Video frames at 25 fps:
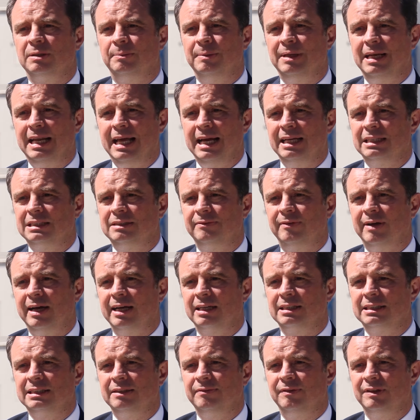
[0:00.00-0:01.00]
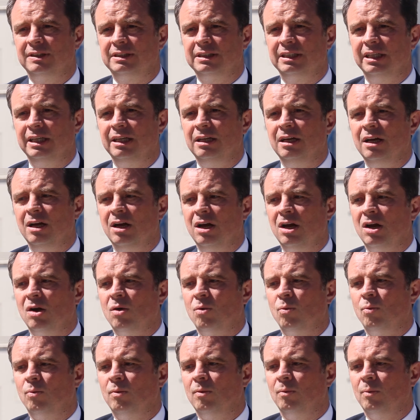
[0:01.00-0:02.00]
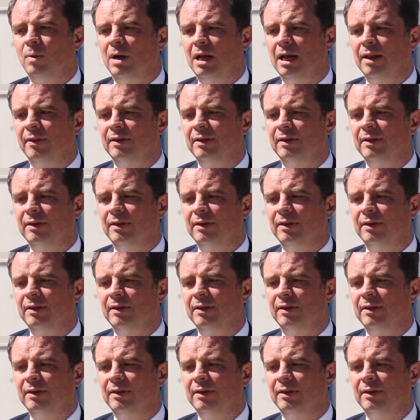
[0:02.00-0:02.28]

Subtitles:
elective activity while